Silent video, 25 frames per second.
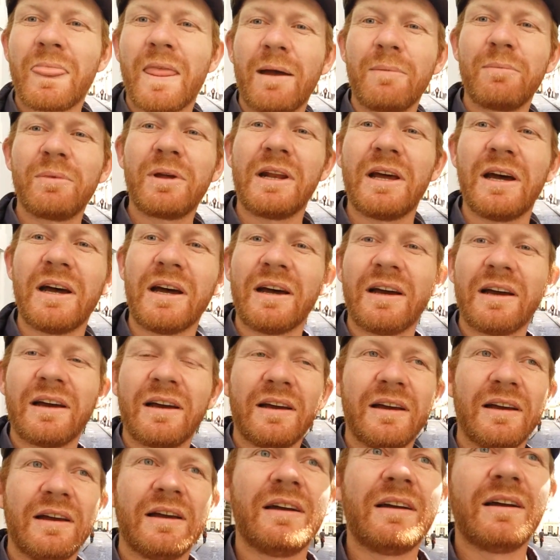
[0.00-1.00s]
I'm gonna
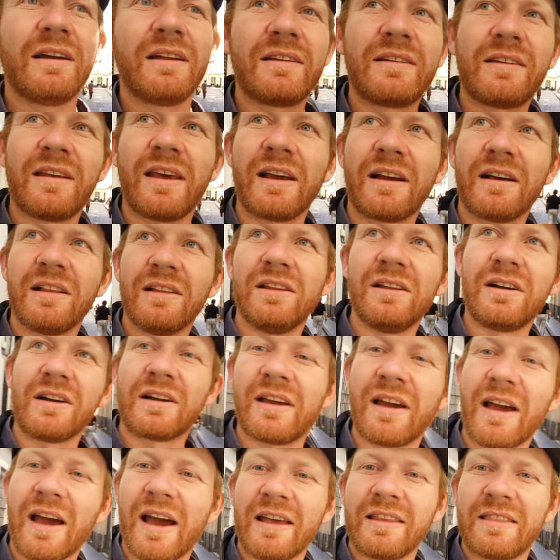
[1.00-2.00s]
take a
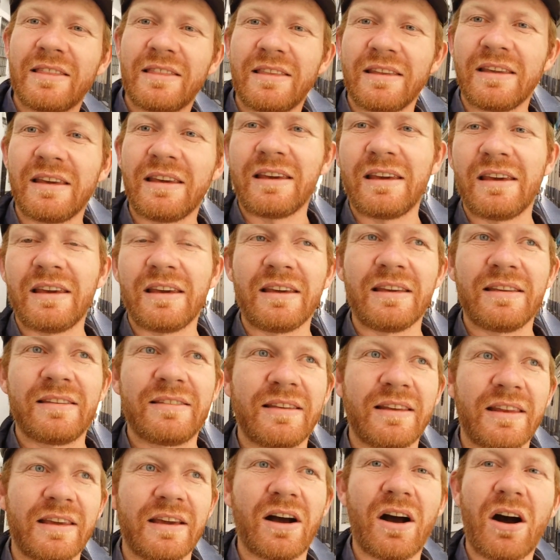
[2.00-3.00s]
look at the
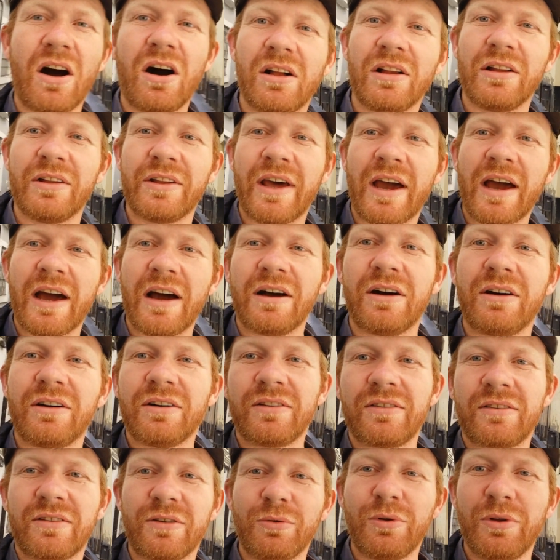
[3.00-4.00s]
city hall now.
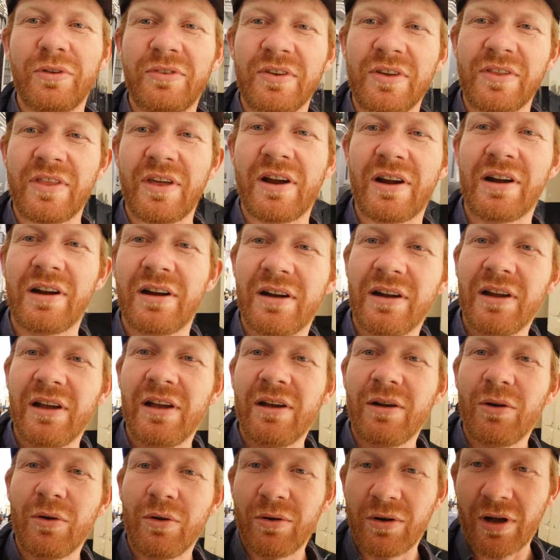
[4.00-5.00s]
So we'll see
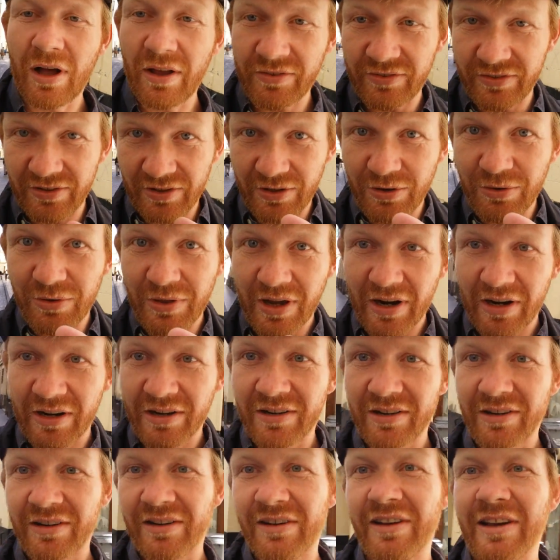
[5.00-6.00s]
you
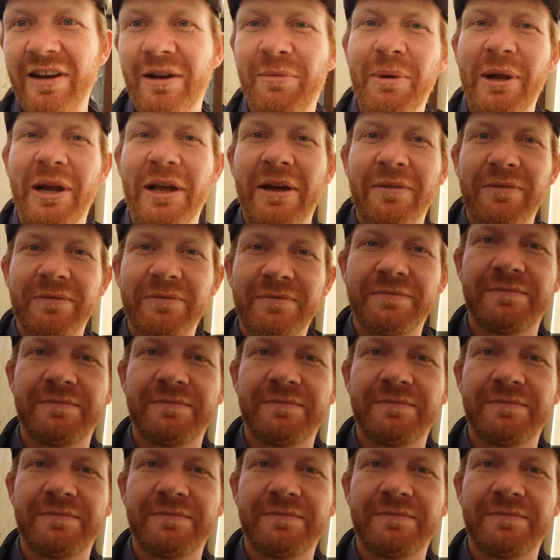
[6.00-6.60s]
there in a minute.